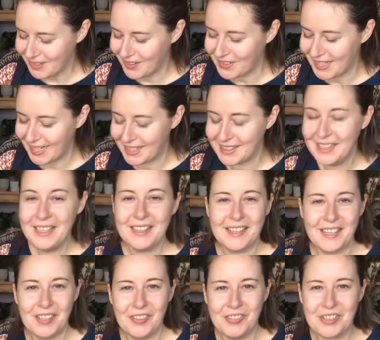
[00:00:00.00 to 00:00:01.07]
Okay,
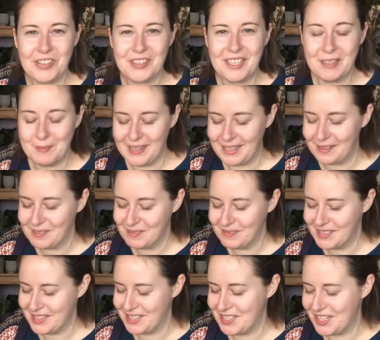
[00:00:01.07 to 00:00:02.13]
thank you for joining me
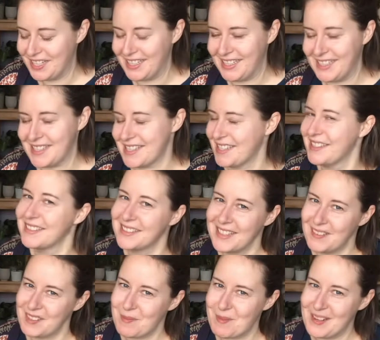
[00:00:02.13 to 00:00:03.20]
with the chilies.
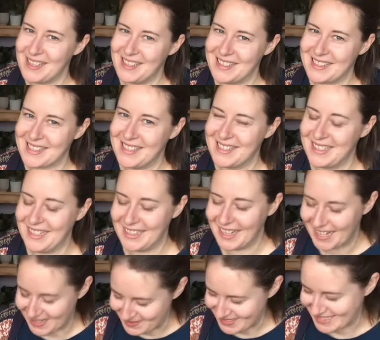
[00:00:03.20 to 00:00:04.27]
That was pretty exciting.
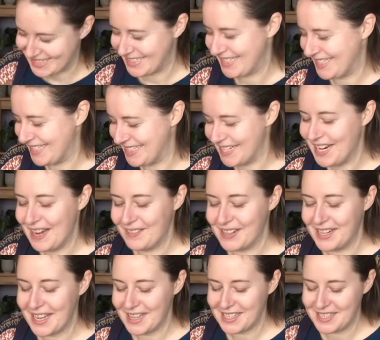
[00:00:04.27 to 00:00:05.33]
I'm excited. I'm
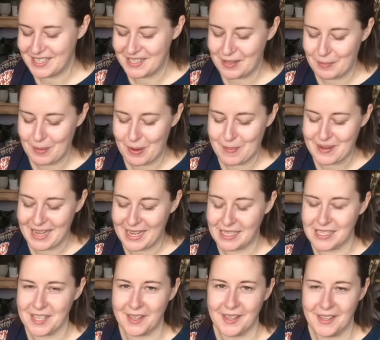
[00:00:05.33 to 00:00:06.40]
going to get these in the
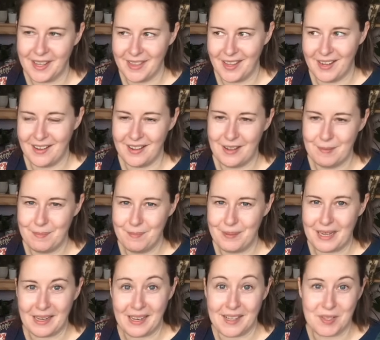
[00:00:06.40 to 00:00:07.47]
propagator and then I
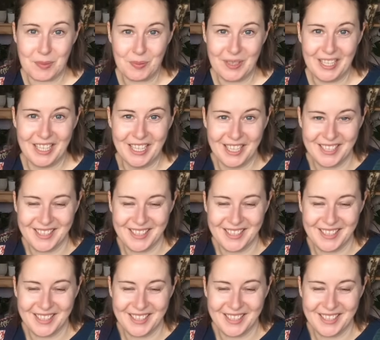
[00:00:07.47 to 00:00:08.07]
better get to work.